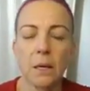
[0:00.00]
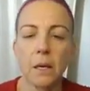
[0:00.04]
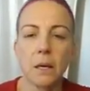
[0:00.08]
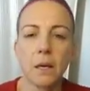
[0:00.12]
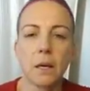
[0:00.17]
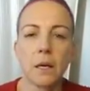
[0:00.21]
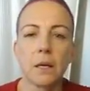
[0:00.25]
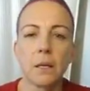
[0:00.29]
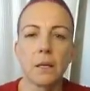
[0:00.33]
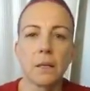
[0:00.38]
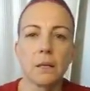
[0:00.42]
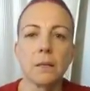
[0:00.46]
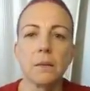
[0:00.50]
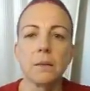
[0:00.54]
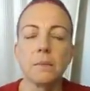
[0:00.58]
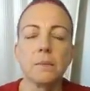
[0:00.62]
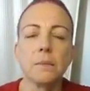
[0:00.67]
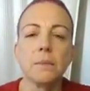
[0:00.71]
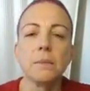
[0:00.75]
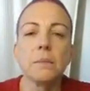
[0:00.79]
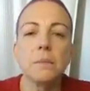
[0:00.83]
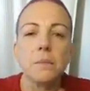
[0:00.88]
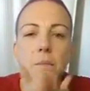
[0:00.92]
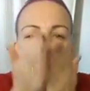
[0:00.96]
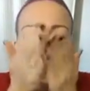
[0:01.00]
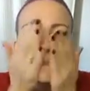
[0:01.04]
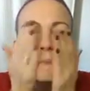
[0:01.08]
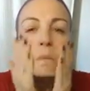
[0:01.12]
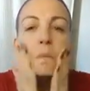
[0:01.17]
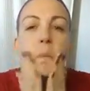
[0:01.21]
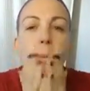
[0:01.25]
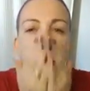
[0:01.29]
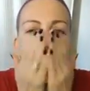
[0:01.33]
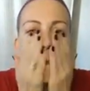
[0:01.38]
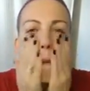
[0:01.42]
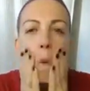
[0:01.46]

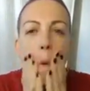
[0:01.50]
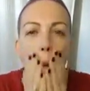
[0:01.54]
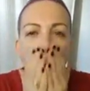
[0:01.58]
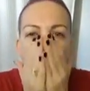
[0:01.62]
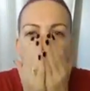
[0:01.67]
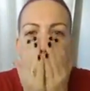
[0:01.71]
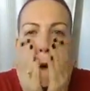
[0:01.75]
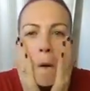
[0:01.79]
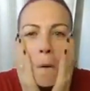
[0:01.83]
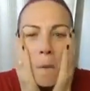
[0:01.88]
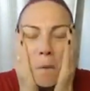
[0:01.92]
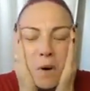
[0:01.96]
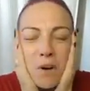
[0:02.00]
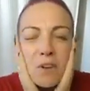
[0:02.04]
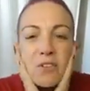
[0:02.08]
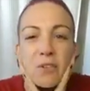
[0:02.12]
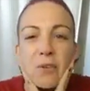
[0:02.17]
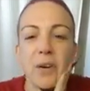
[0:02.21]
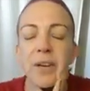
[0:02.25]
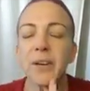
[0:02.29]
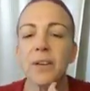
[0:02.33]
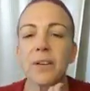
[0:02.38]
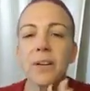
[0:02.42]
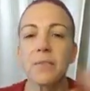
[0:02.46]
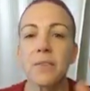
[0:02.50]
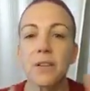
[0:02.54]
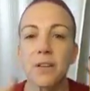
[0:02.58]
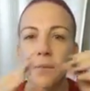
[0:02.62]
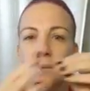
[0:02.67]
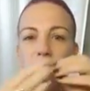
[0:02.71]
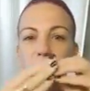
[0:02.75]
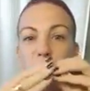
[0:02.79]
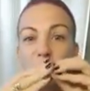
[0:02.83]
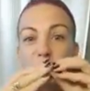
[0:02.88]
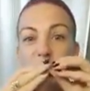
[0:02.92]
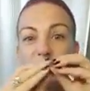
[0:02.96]
It works great on everything. It
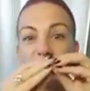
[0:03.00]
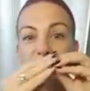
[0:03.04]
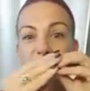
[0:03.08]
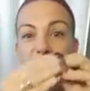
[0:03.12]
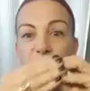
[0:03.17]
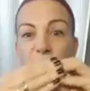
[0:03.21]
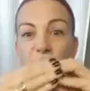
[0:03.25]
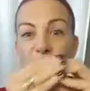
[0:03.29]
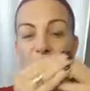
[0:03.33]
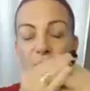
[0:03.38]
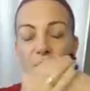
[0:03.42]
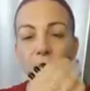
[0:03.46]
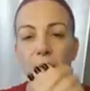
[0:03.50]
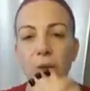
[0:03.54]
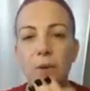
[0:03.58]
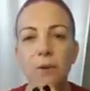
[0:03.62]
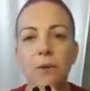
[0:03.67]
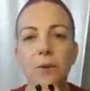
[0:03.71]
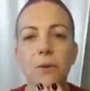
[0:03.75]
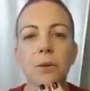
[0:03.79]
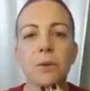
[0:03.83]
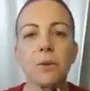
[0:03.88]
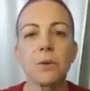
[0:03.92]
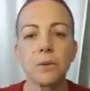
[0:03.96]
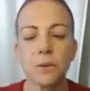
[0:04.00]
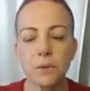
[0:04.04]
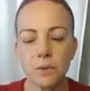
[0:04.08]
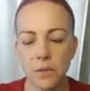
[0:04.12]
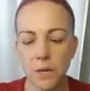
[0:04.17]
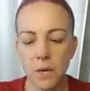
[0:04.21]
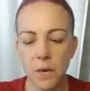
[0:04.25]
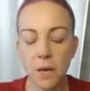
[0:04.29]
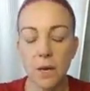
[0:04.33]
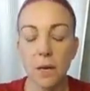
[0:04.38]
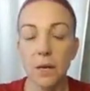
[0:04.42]
works great on your cuticles.